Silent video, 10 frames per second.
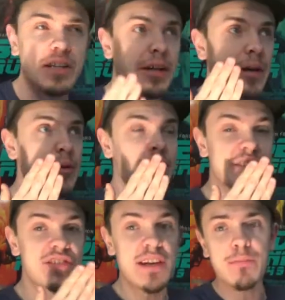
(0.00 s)
It's going to come out
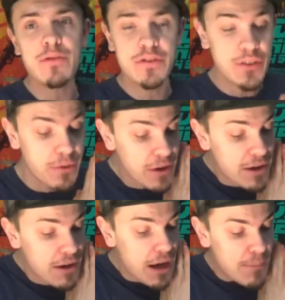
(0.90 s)
this summer, so
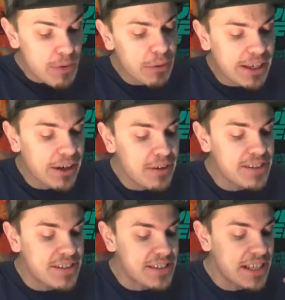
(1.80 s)
I'm very curious
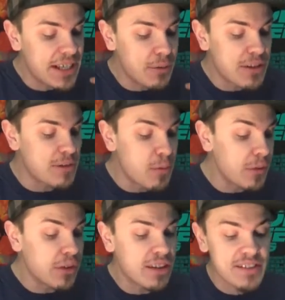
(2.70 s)
to see what this
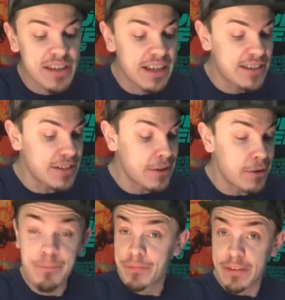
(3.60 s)
movie looks like,
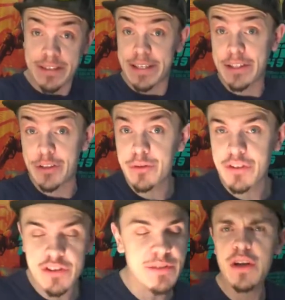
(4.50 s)
so let's get to it.
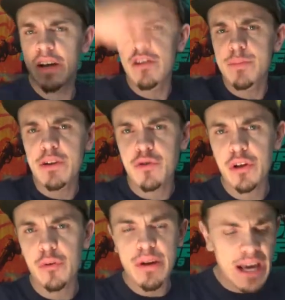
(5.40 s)
So here's my
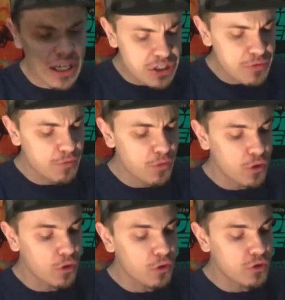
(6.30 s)
trailer reaction
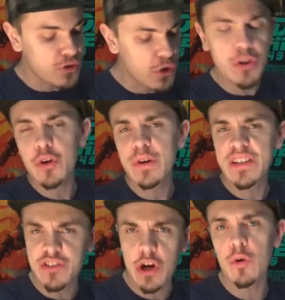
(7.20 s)
for Solo, A
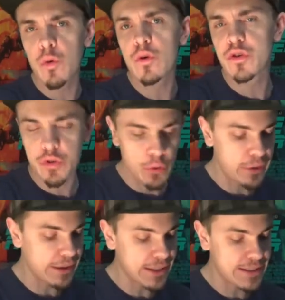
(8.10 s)
Star Wars
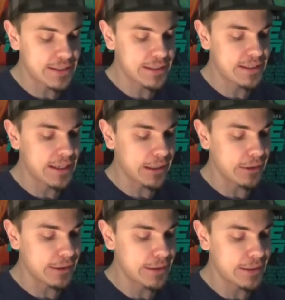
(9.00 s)
Story. Let's take a
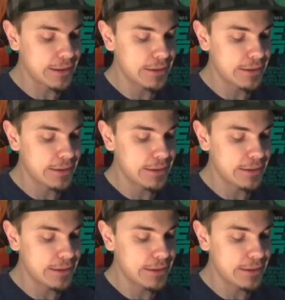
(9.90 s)
look.